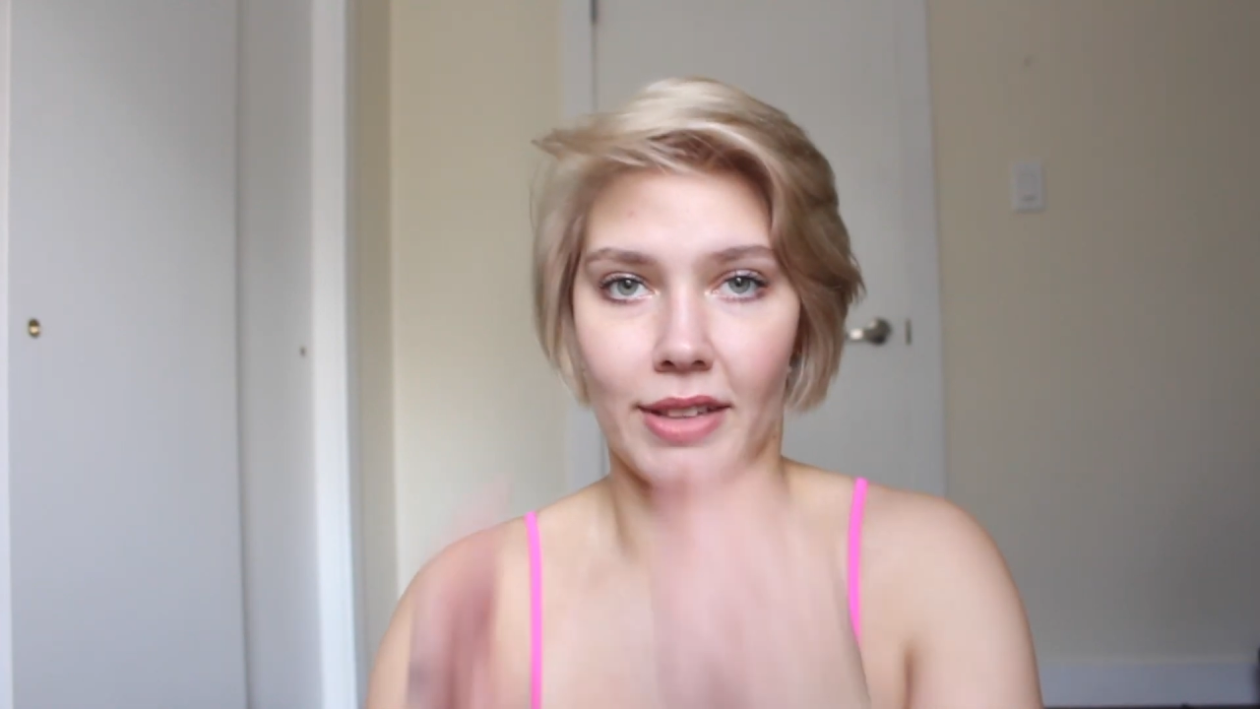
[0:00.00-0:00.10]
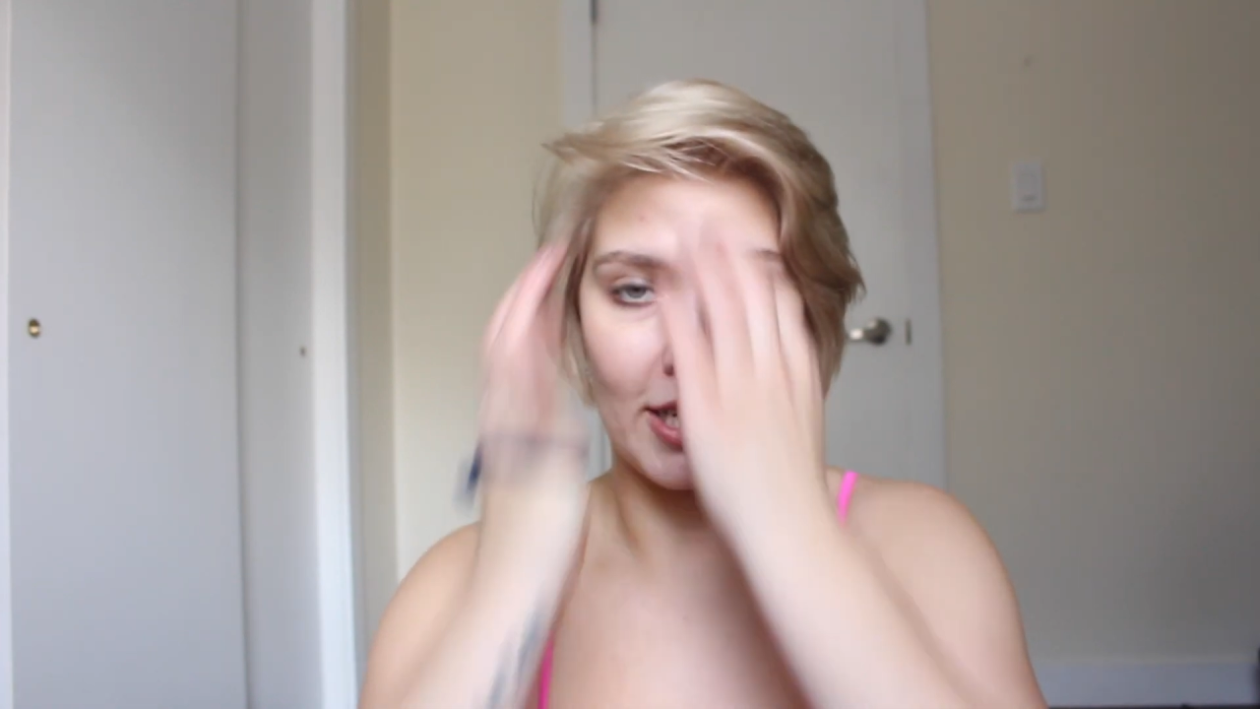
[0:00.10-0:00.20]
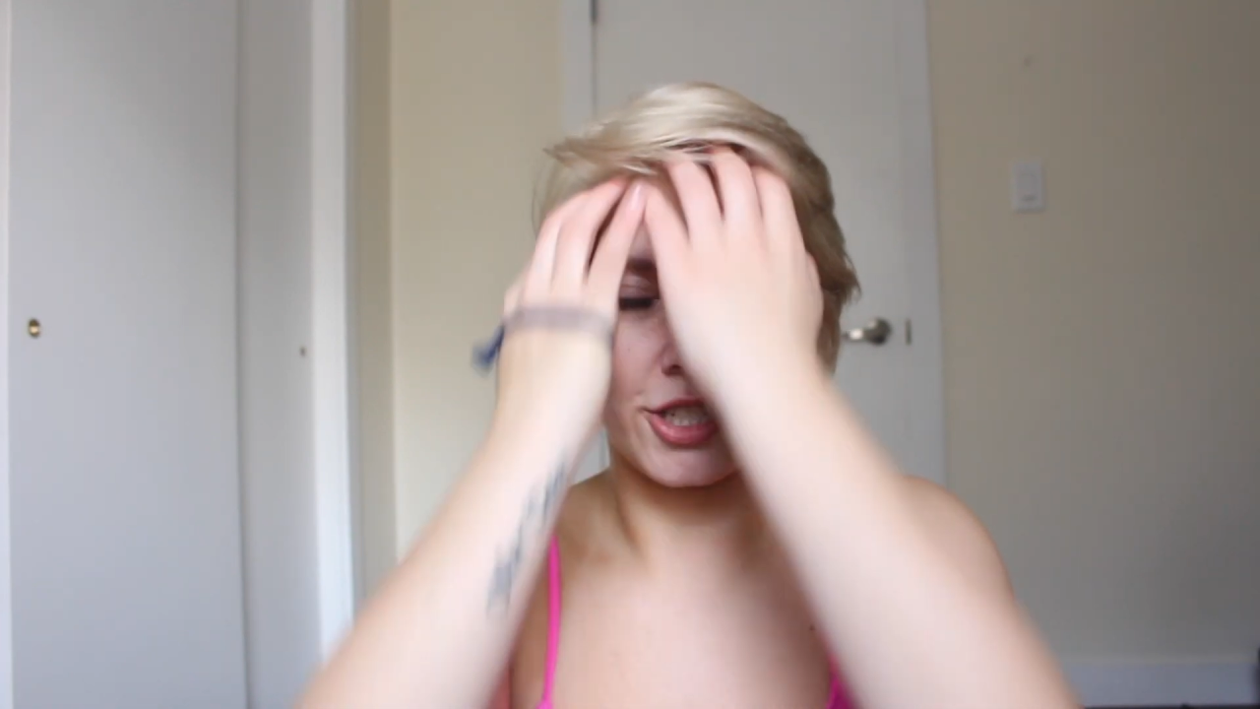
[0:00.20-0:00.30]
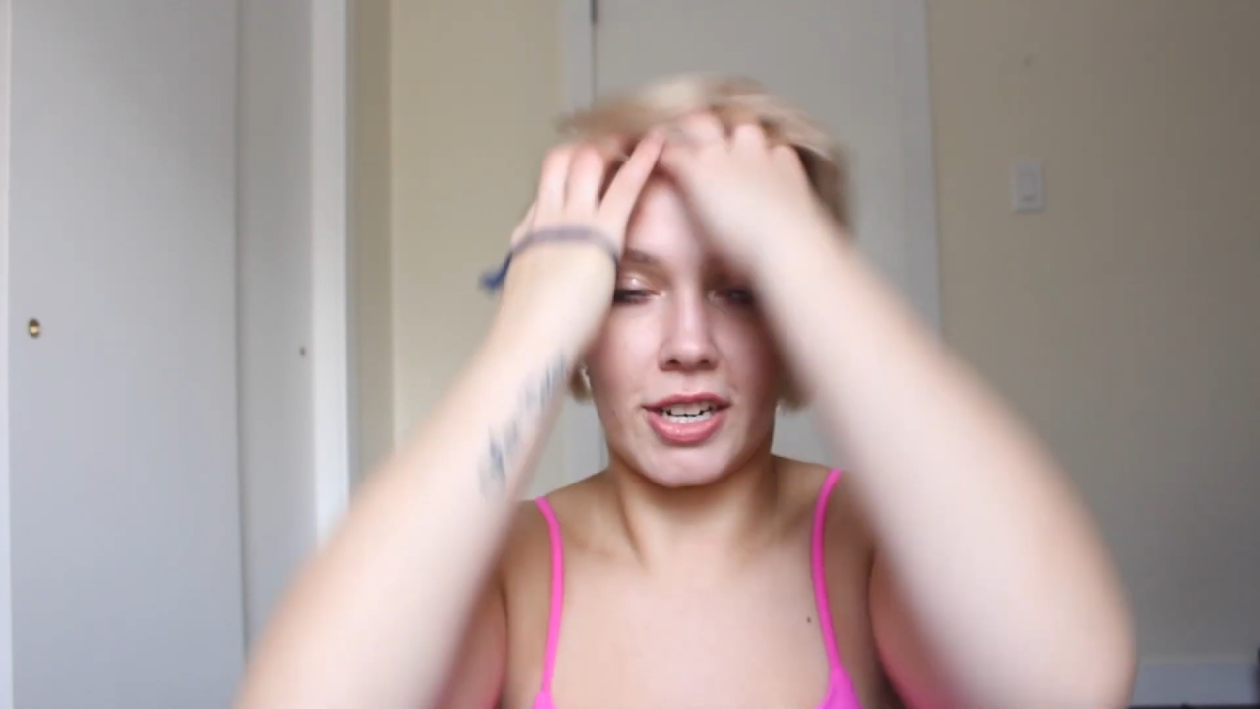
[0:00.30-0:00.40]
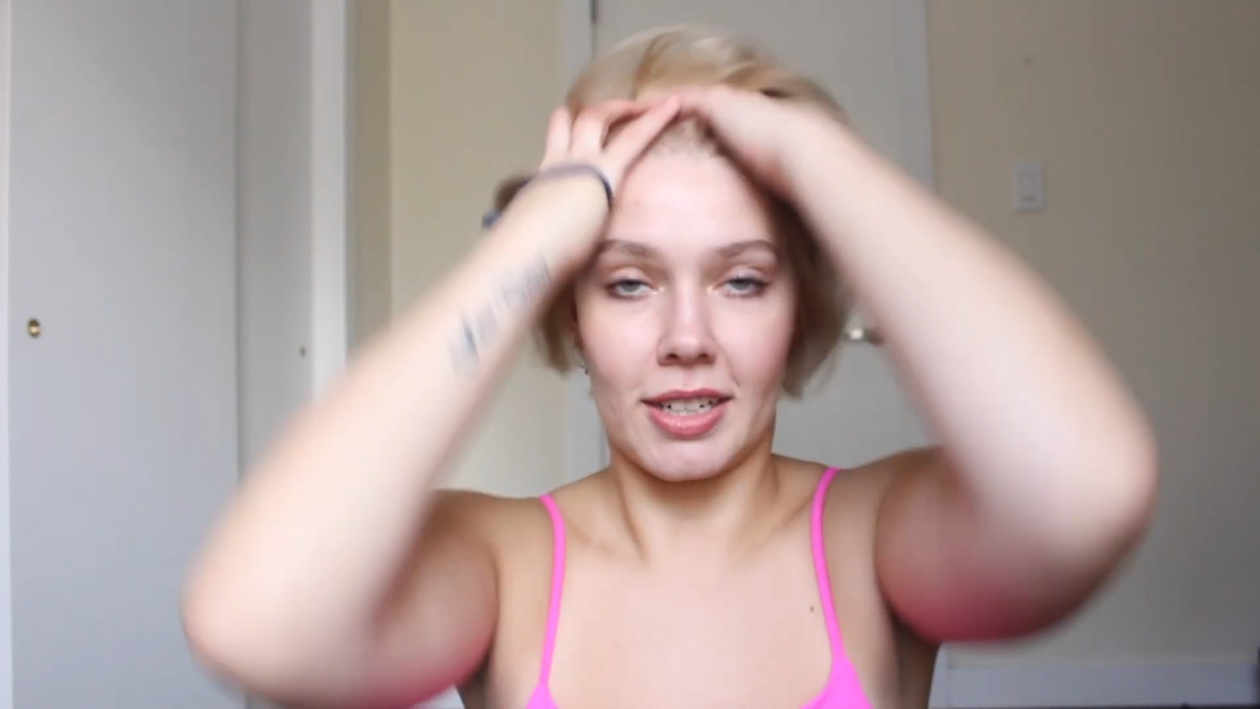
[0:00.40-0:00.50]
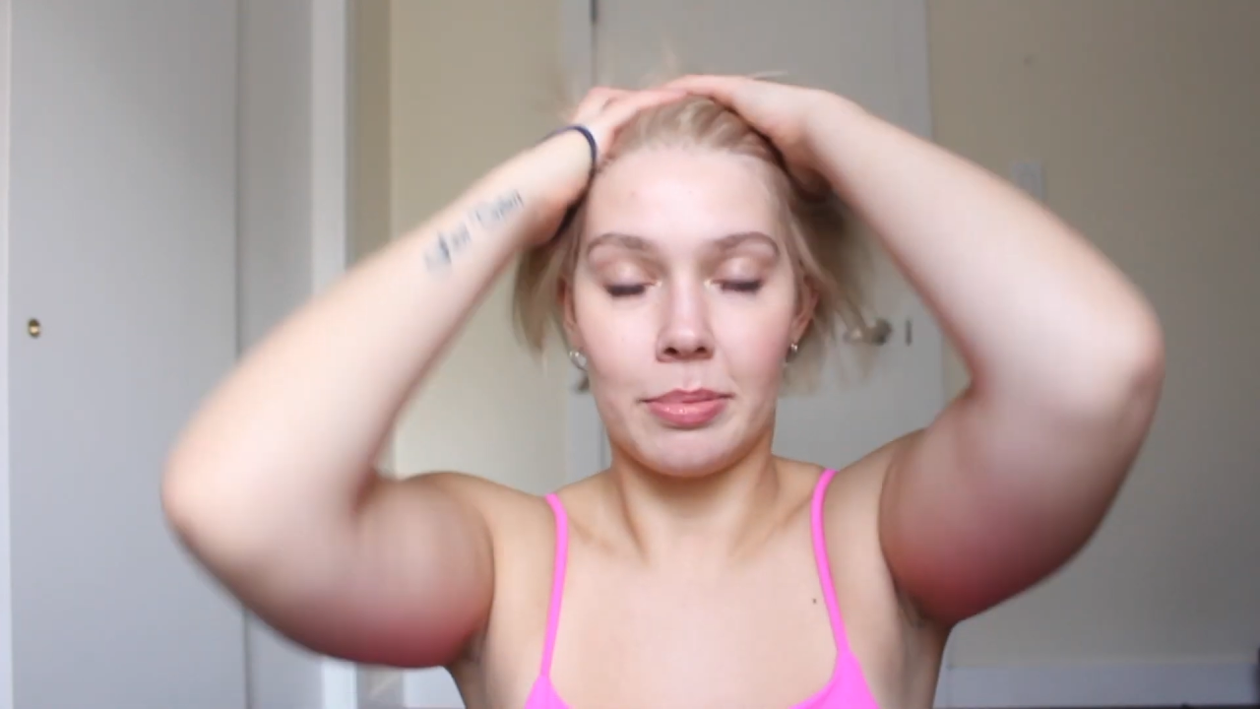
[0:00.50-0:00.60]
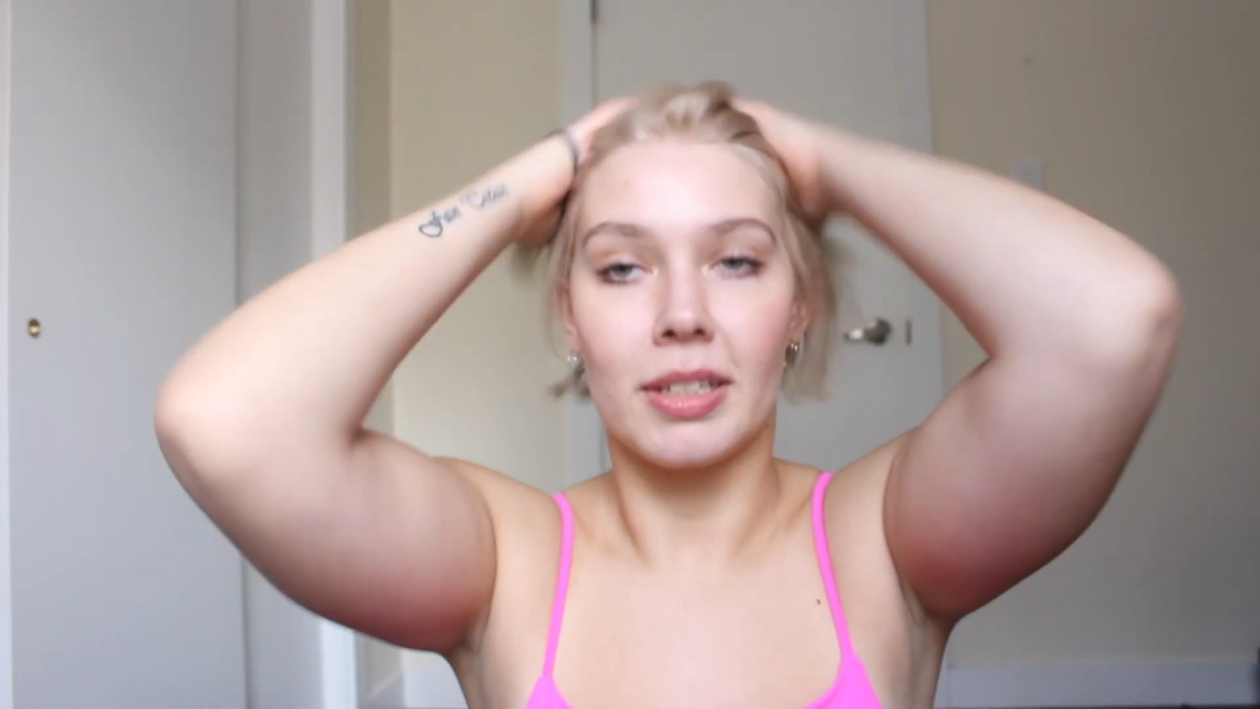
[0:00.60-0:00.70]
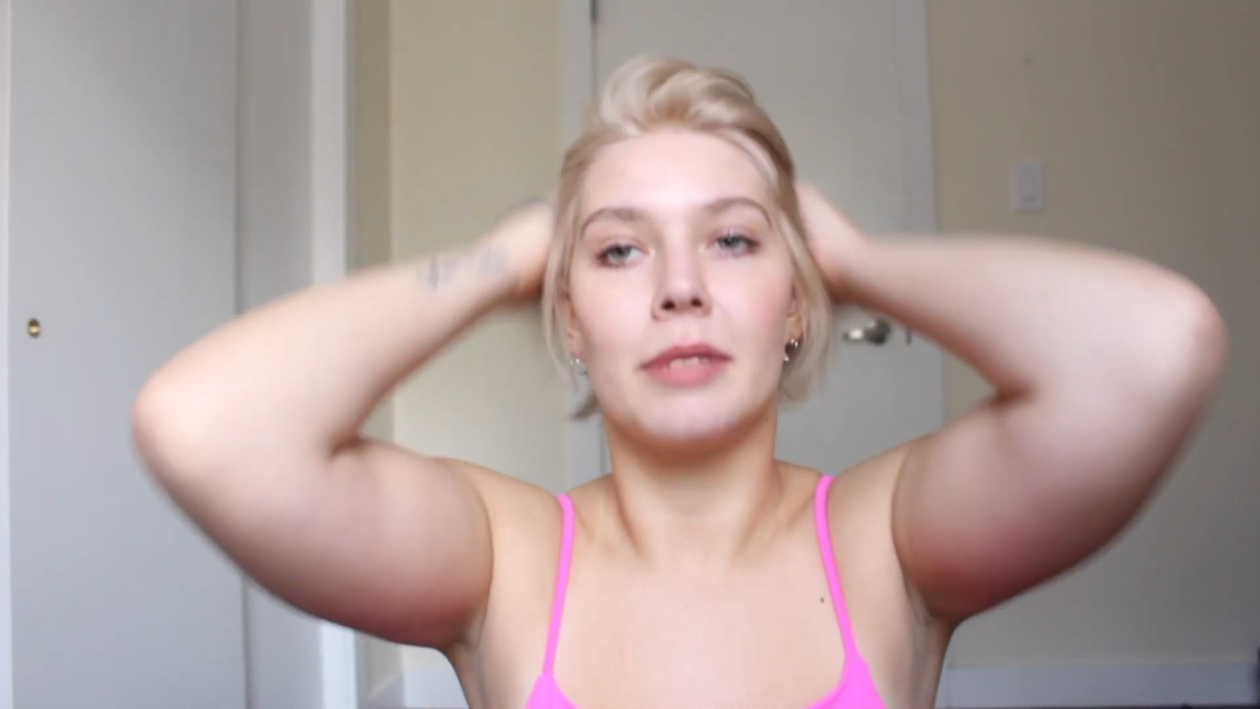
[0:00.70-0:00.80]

let's try to put